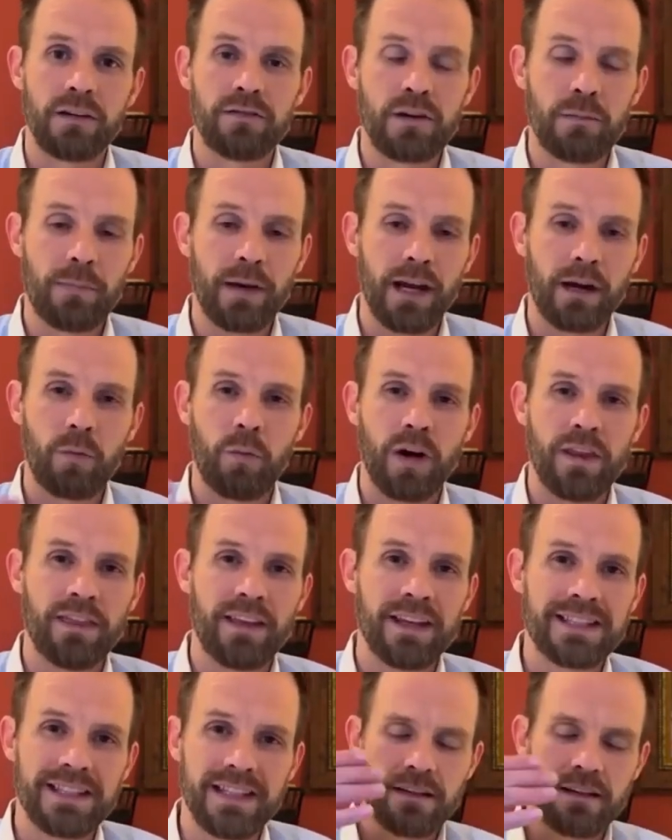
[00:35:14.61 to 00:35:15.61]
If you pick one
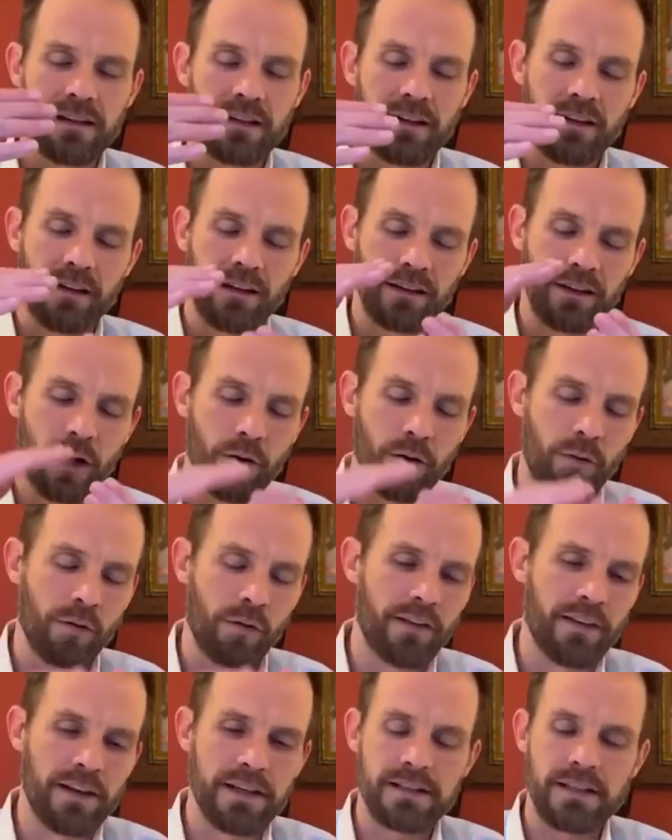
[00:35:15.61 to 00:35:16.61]
that's lower on
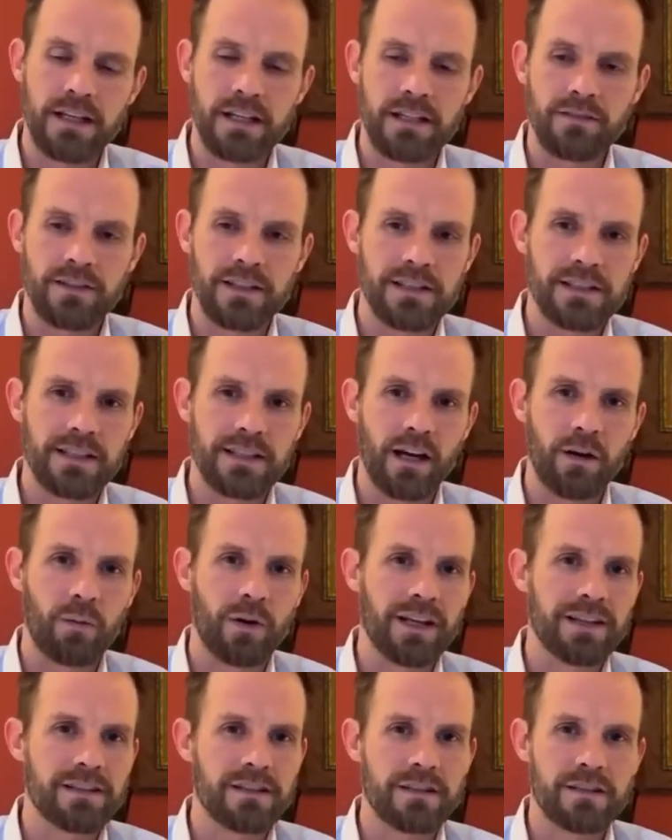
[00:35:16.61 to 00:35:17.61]
the distinctiveness scale, when
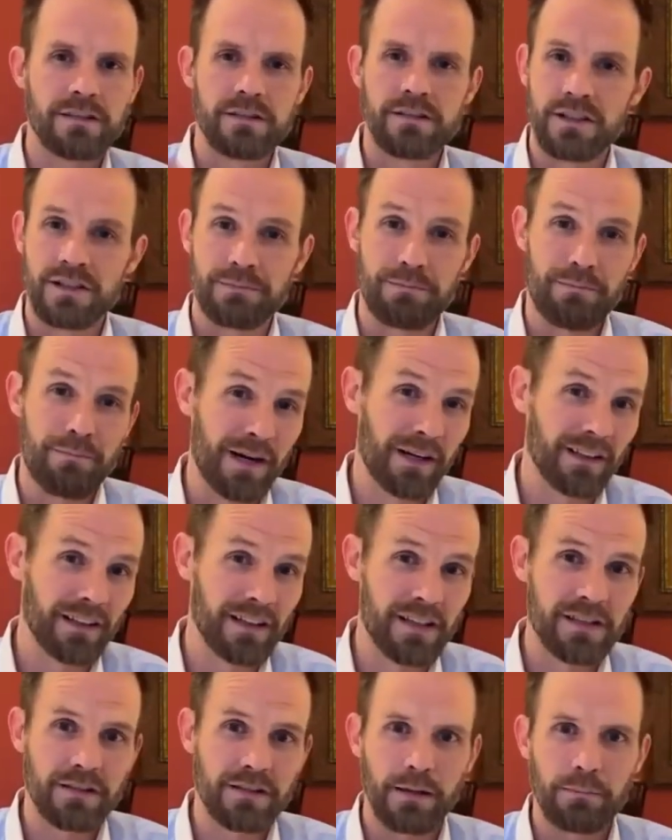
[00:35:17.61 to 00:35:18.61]
it's just merely
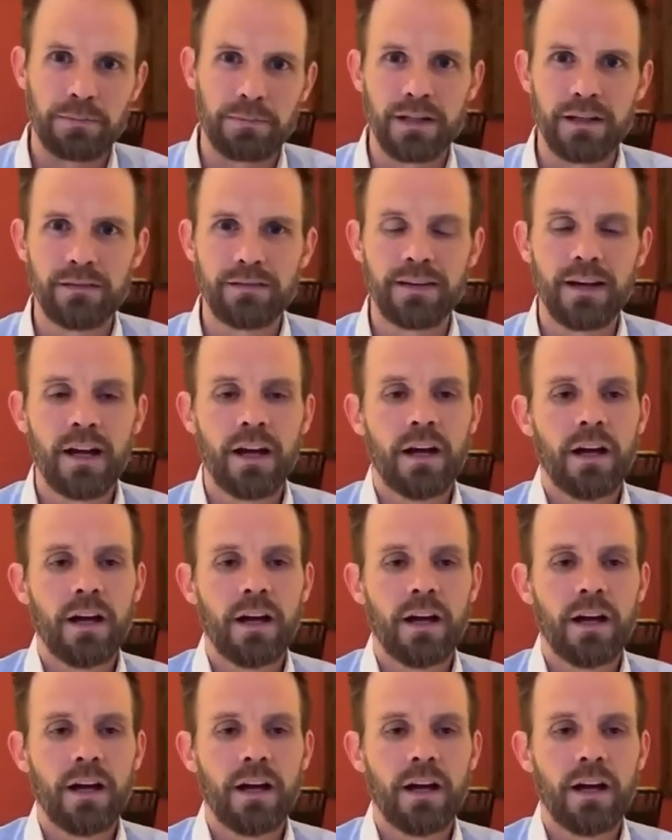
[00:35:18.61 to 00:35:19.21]
descriptive,